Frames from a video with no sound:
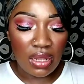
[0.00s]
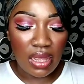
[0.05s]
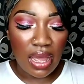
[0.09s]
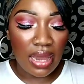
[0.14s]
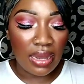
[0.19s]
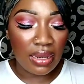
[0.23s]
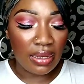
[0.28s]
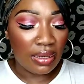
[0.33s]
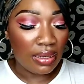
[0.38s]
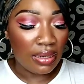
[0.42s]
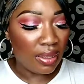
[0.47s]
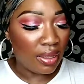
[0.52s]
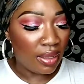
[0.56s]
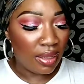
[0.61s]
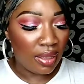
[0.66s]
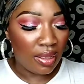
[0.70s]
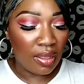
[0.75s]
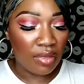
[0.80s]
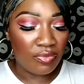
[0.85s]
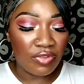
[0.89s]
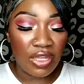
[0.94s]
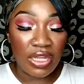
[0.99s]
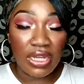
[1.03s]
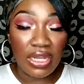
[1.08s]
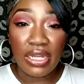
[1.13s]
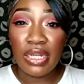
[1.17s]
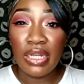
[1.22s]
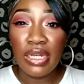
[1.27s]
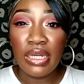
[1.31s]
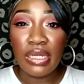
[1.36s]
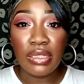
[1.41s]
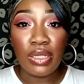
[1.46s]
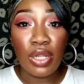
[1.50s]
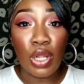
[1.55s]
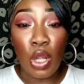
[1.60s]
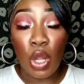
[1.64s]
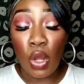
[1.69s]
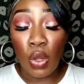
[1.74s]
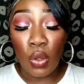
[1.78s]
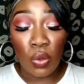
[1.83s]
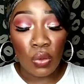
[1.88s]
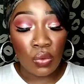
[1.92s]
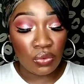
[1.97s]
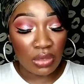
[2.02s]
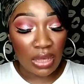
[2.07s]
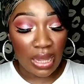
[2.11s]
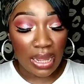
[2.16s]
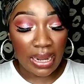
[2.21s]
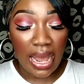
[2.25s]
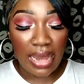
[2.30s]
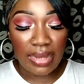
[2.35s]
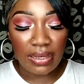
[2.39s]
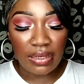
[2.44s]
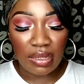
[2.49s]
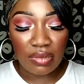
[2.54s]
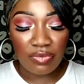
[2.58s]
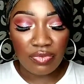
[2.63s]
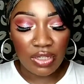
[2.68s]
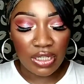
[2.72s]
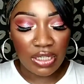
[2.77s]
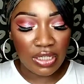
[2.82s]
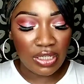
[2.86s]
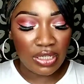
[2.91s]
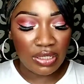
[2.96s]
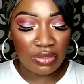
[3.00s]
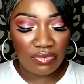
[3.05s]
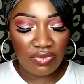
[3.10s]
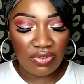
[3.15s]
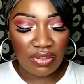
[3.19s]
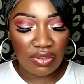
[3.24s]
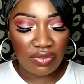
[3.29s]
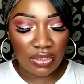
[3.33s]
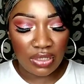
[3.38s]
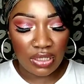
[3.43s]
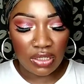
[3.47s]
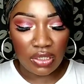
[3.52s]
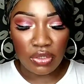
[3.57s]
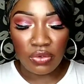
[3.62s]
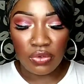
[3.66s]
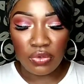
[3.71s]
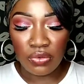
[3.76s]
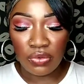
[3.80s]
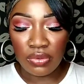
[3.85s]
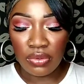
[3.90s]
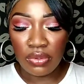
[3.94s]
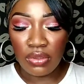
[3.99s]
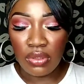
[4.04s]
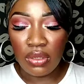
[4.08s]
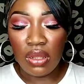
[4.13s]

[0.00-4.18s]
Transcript: I love a good gold. Like, I love a good vivid gold.